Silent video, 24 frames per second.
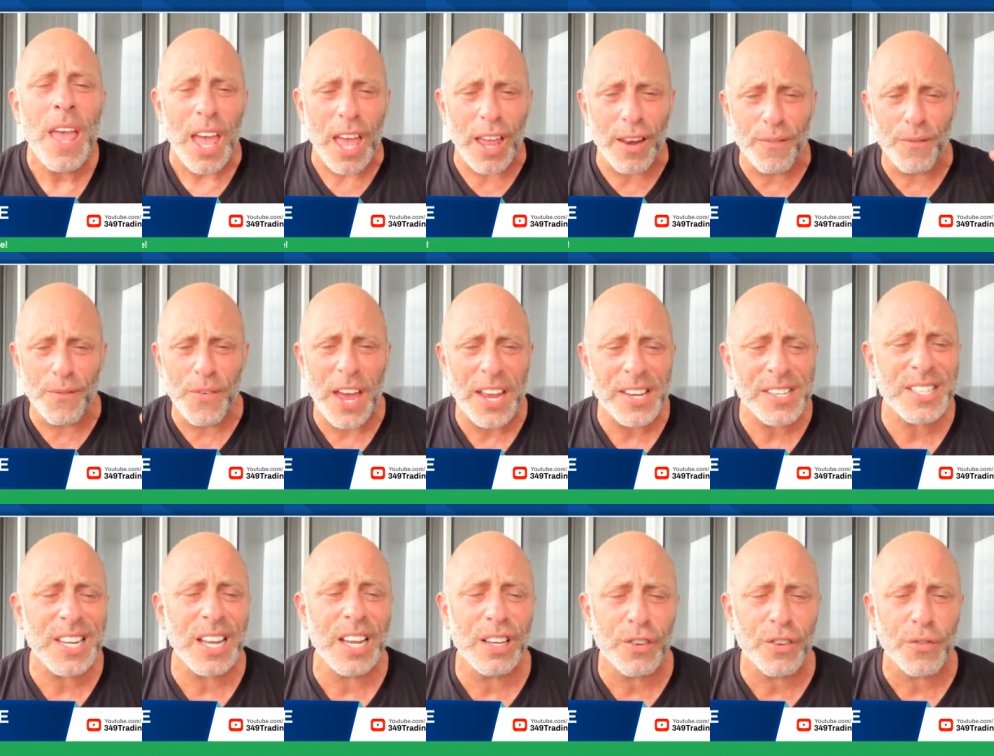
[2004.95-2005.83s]

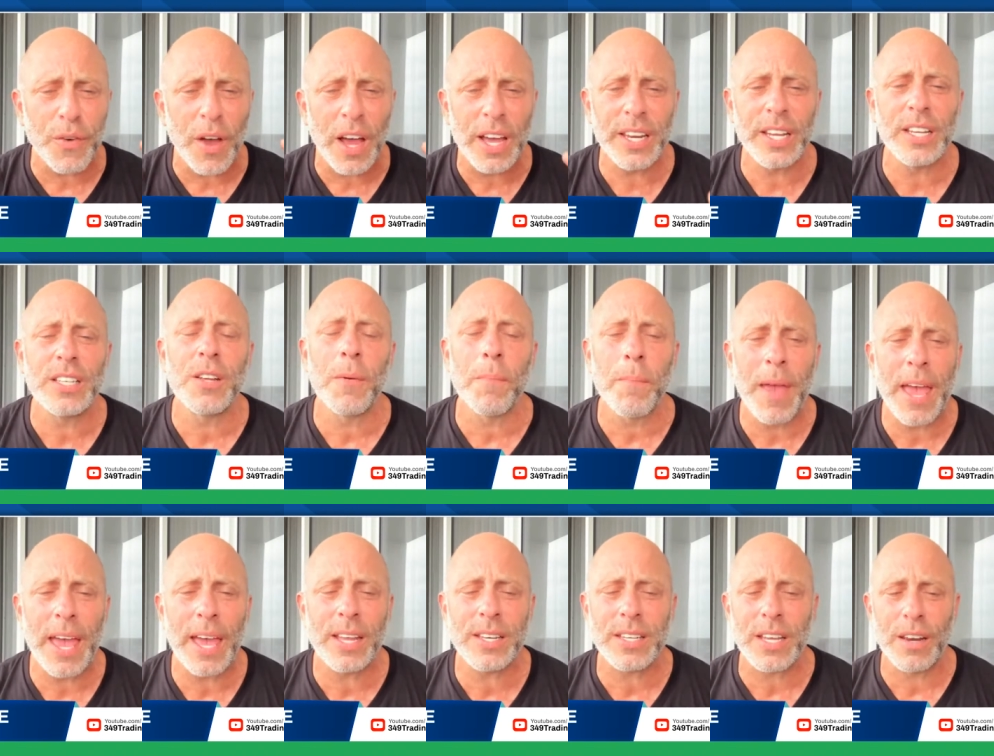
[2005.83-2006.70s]
Investing is finding
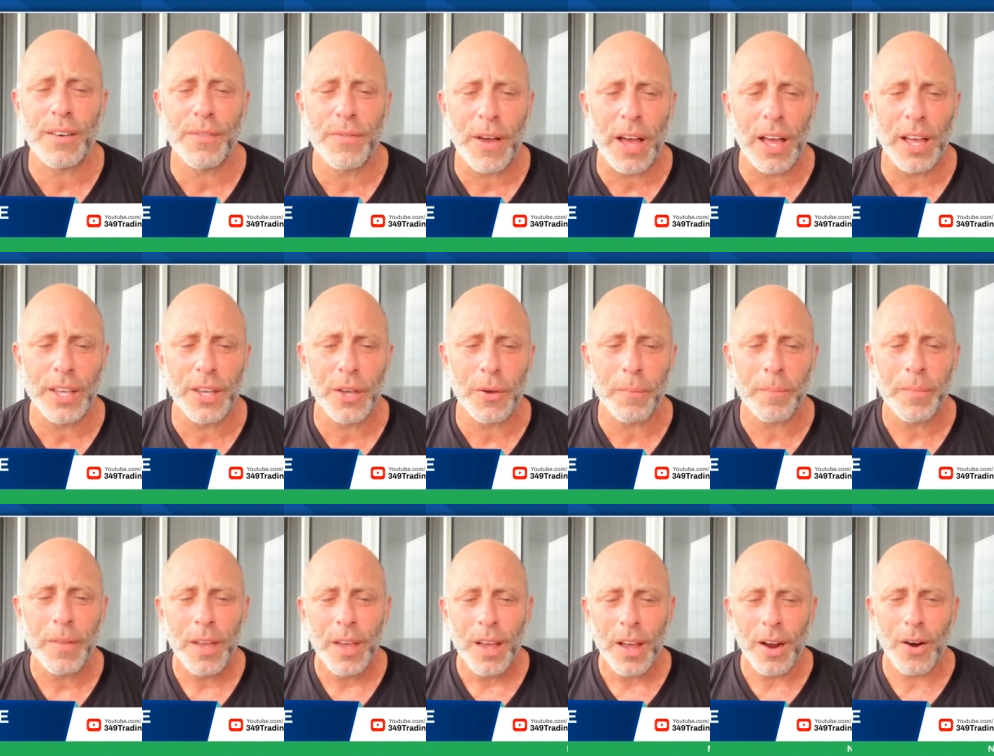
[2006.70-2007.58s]
demand and volume,
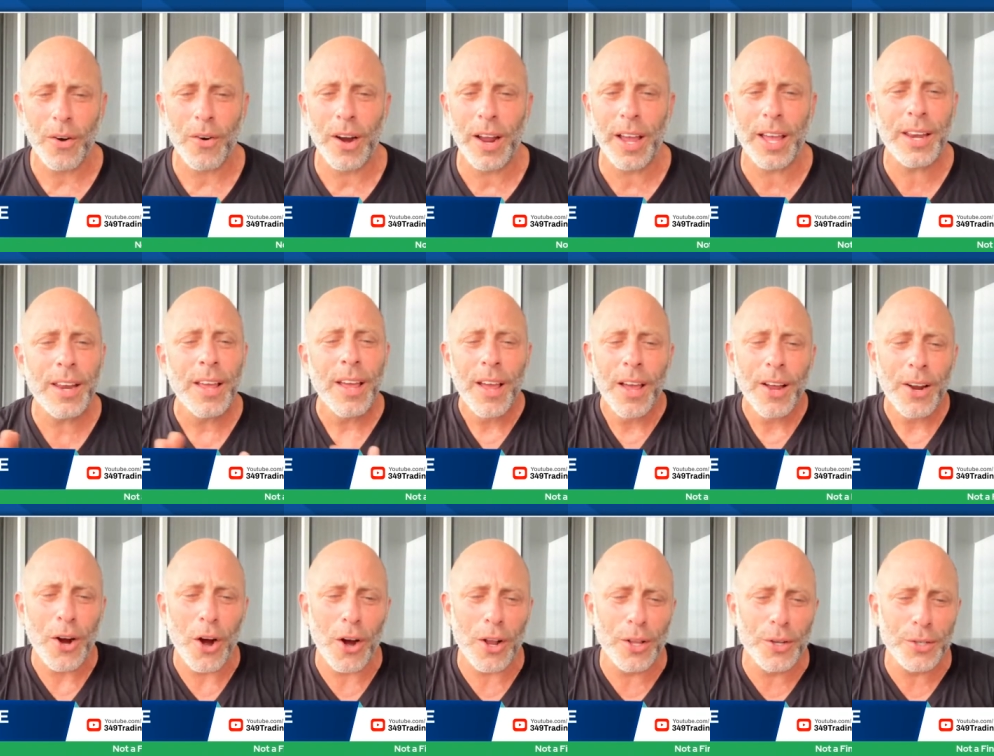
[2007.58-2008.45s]
all right?
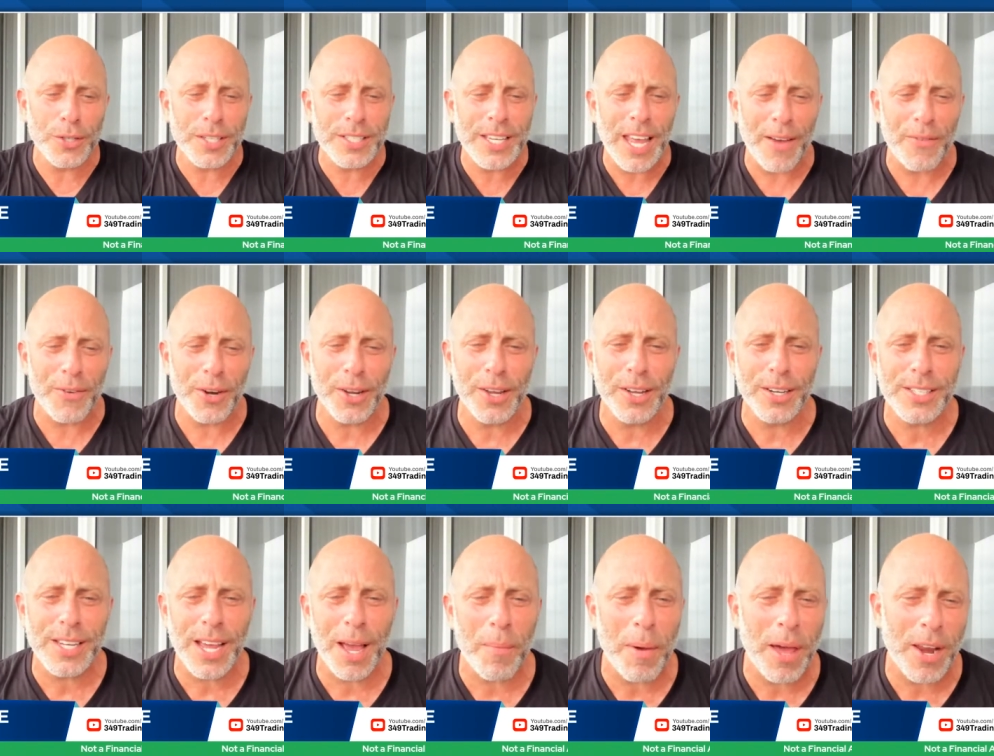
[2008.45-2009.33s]
Carlos is having a good
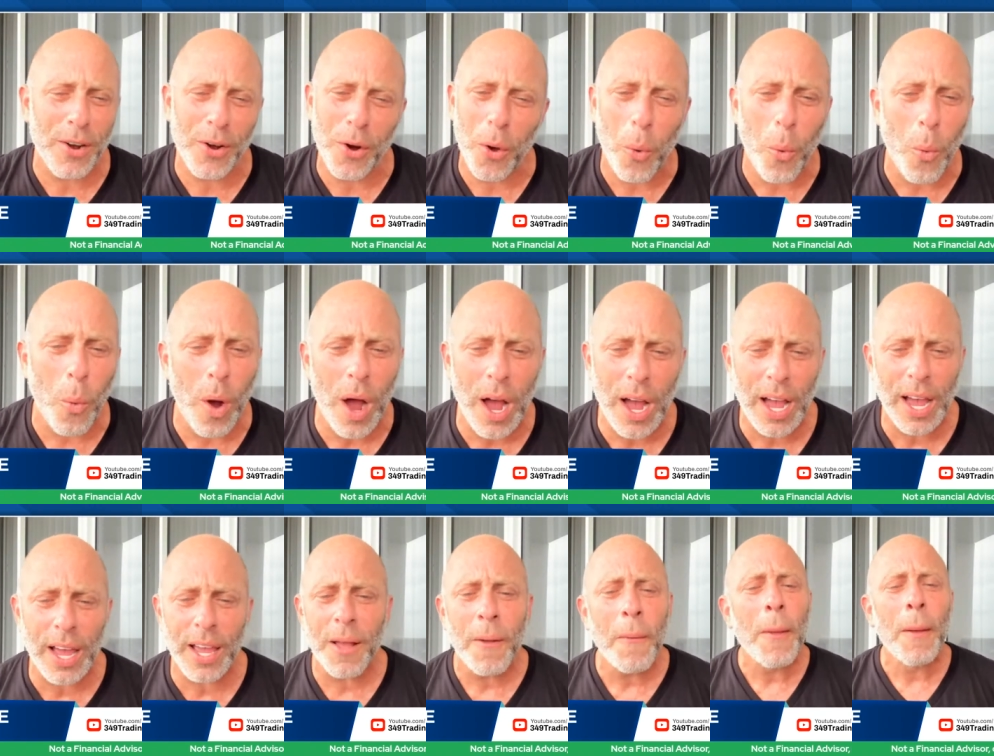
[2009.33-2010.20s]
time. I don't know
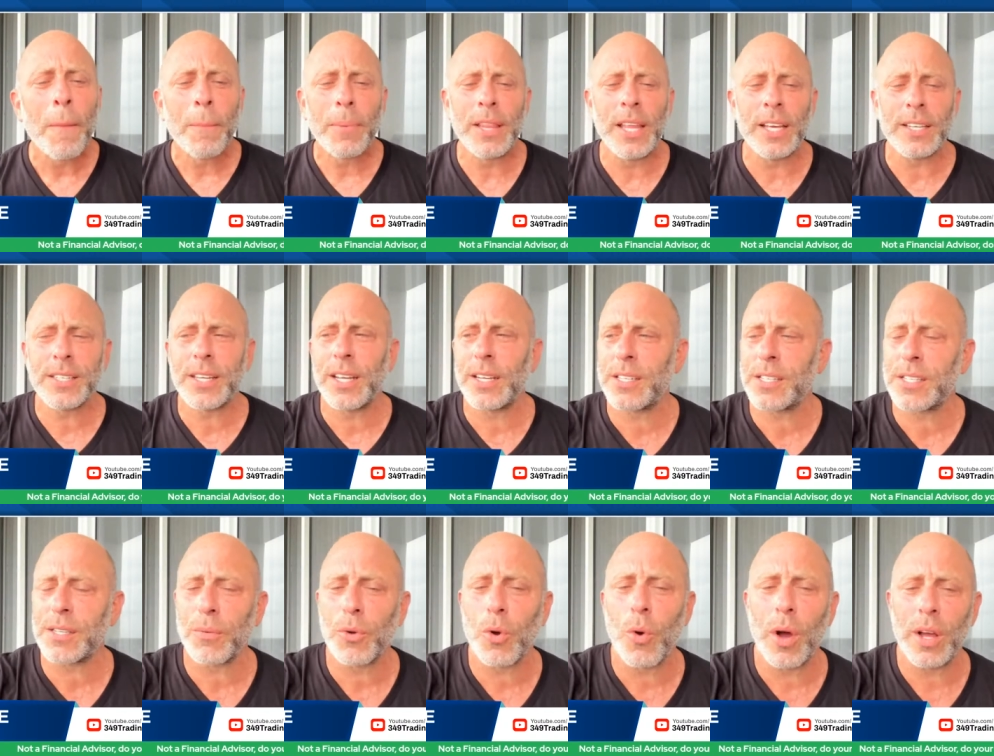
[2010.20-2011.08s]
why, but let's get to
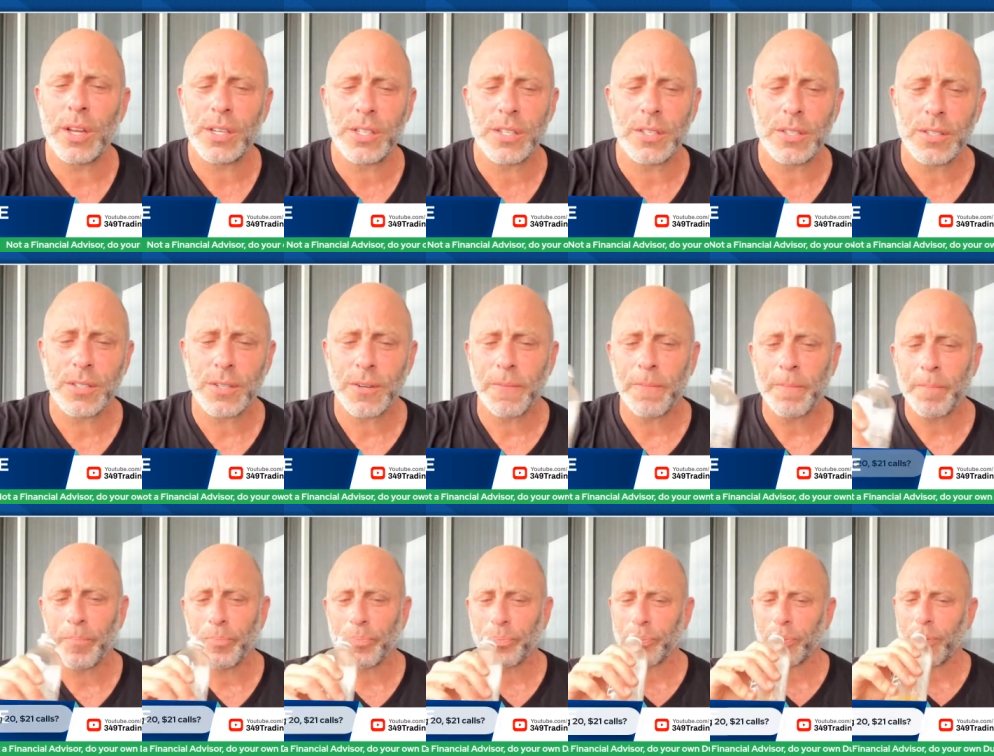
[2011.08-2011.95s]
some questions.
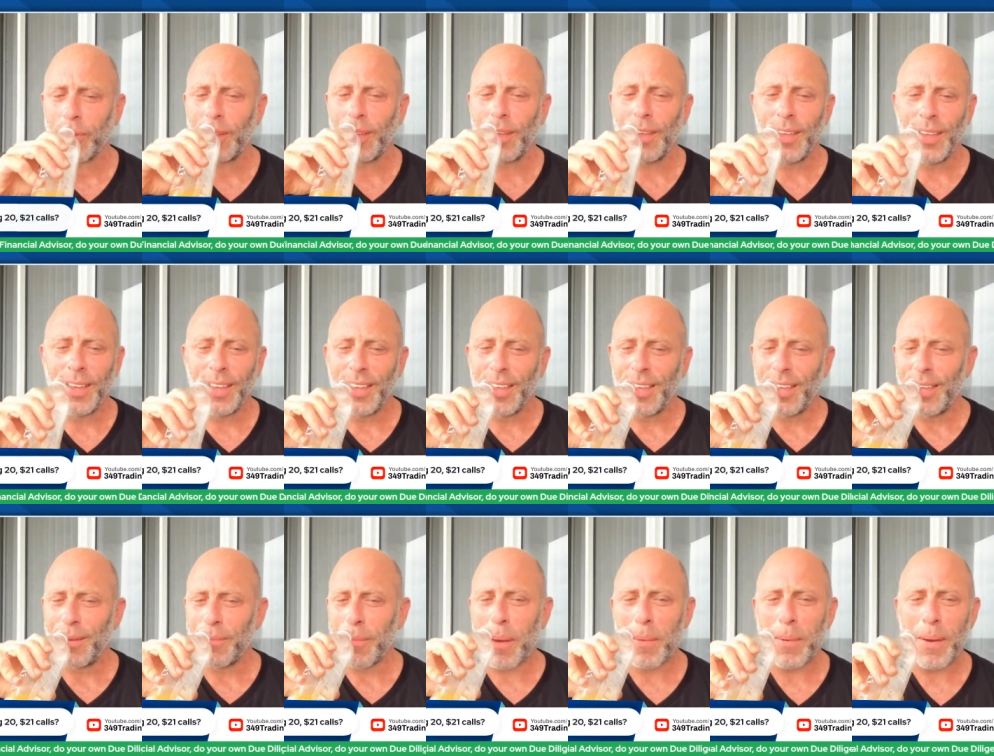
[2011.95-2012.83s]

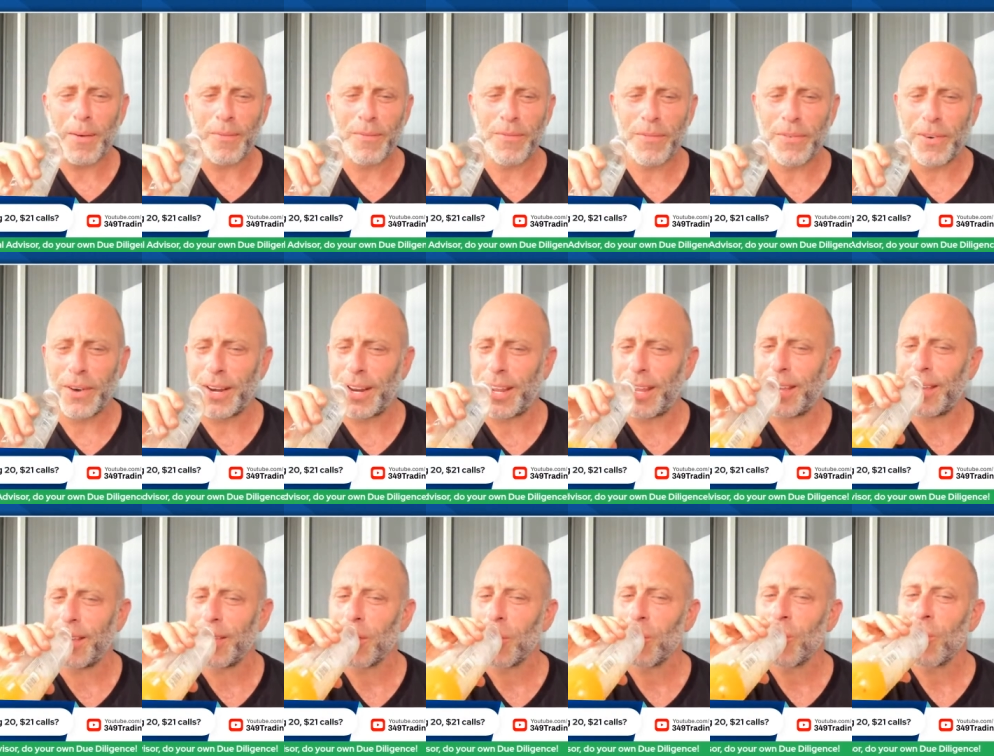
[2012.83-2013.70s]
Maybe I'm funny.